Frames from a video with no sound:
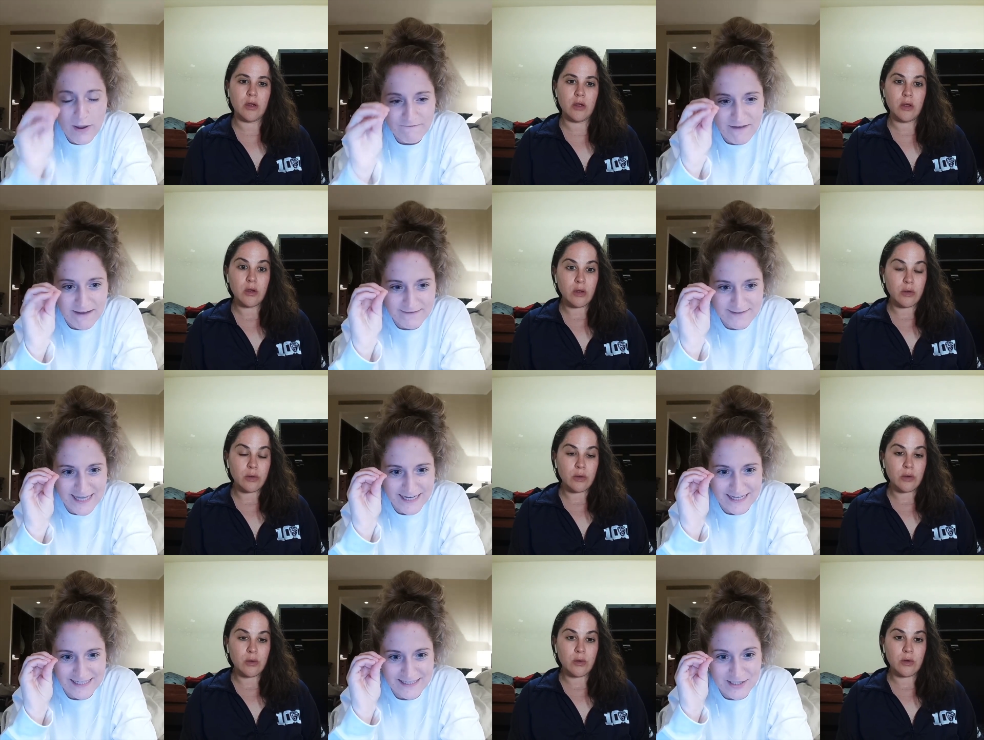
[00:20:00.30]
Speaker 1: five
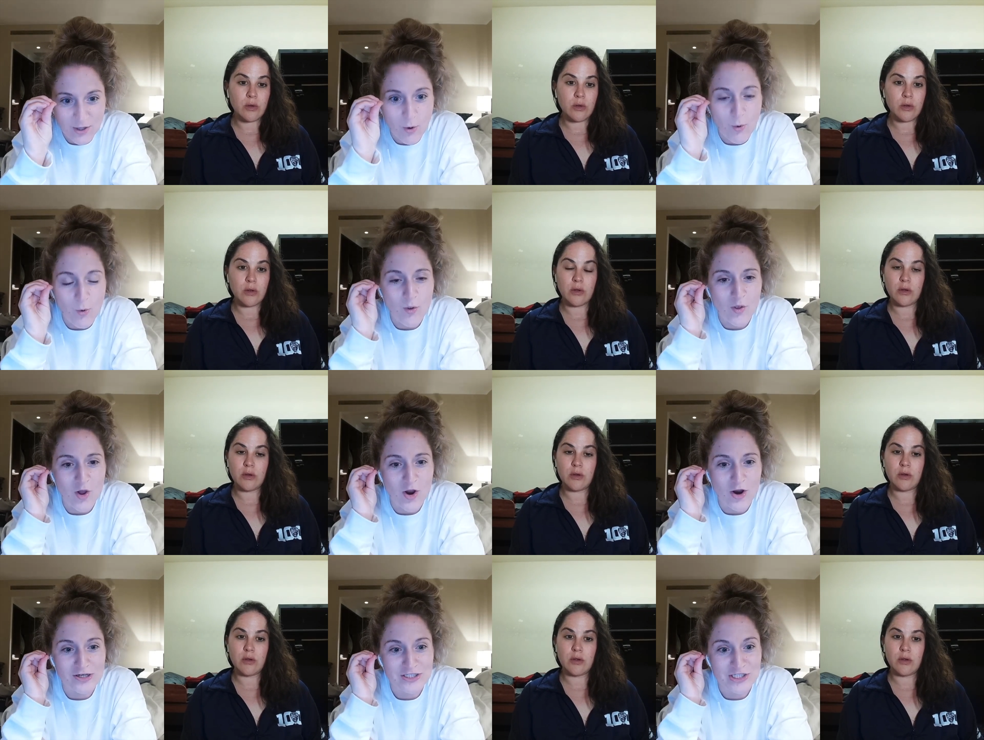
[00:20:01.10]
seconds, the whole
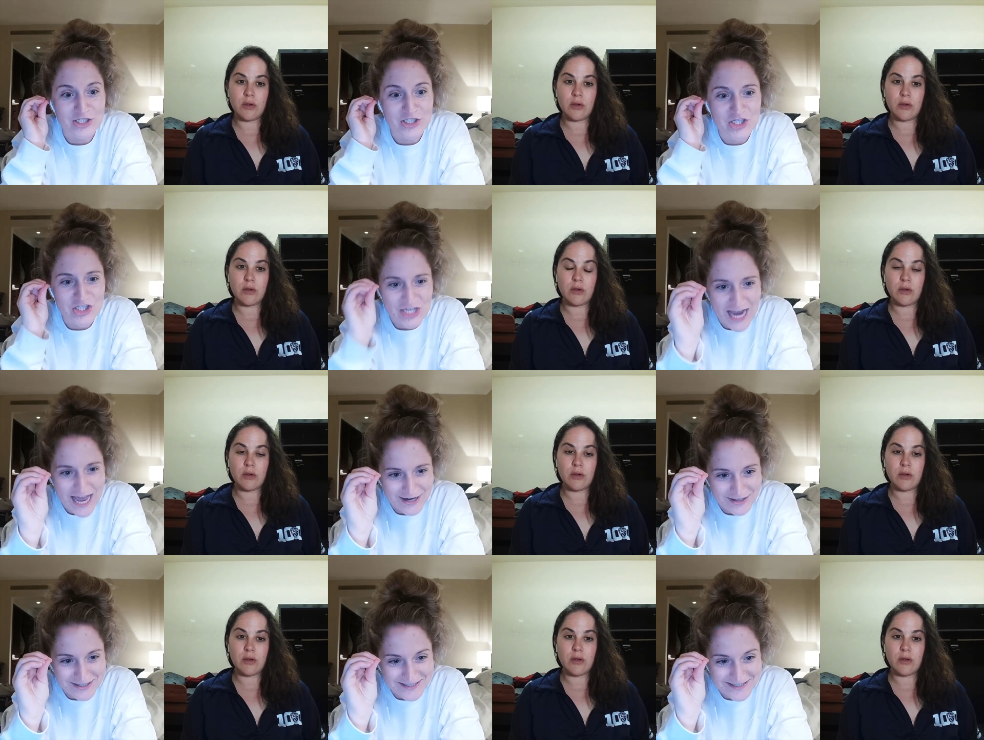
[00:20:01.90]
car just
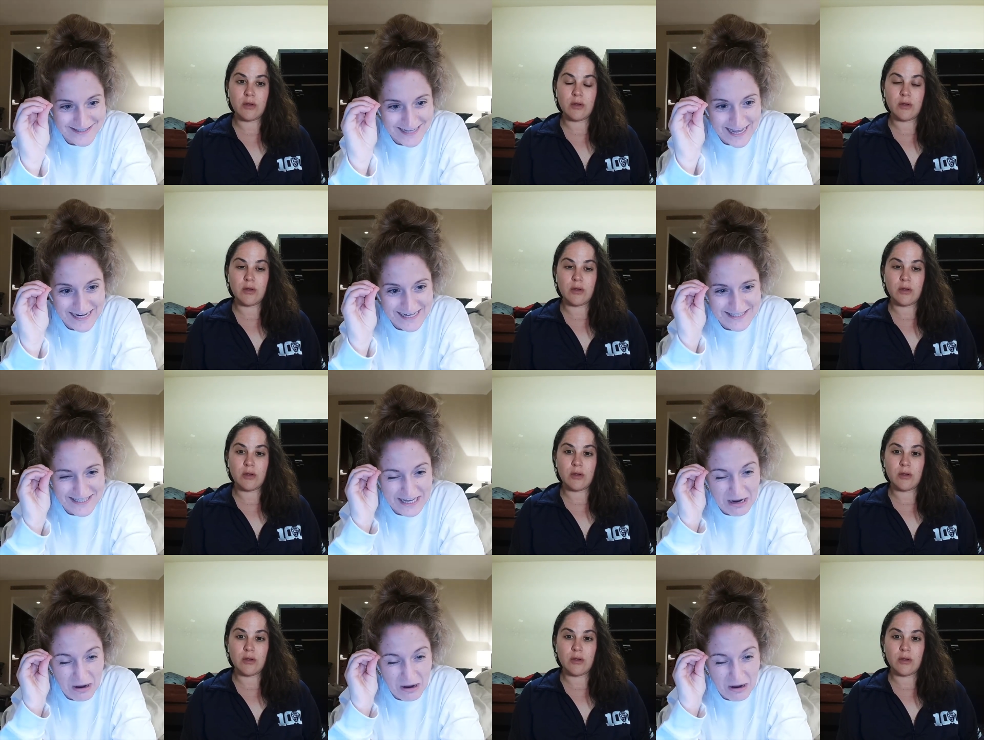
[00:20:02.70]
shatters. And it's like